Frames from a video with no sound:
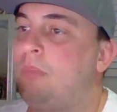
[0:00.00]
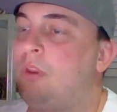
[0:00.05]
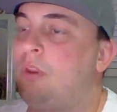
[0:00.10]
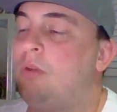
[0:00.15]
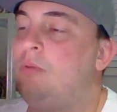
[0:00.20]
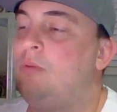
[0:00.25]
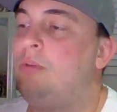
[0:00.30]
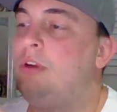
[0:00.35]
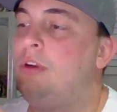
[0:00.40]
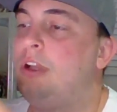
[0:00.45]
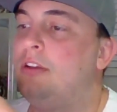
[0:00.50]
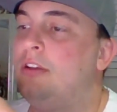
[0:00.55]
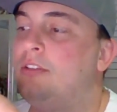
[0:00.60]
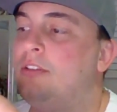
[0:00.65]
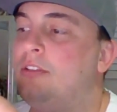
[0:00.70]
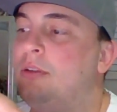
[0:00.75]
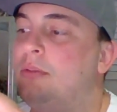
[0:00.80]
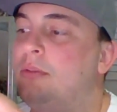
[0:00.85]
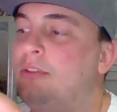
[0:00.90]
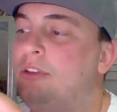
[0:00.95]
What else?
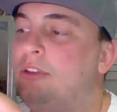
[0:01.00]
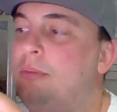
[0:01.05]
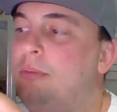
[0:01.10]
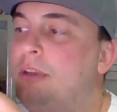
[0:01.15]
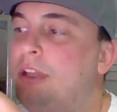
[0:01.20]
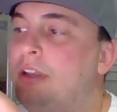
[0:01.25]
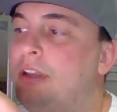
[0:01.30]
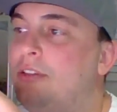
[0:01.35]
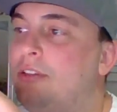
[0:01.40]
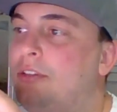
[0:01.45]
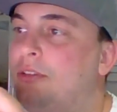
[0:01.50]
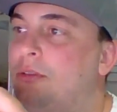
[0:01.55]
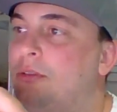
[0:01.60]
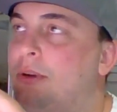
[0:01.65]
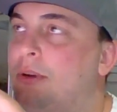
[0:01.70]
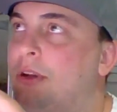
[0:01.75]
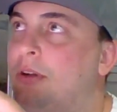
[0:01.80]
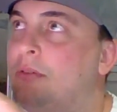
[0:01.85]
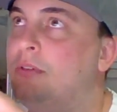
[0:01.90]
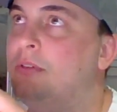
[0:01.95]
There was something else as
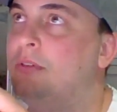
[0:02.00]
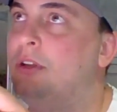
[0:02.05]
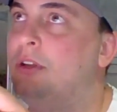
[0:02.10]
well.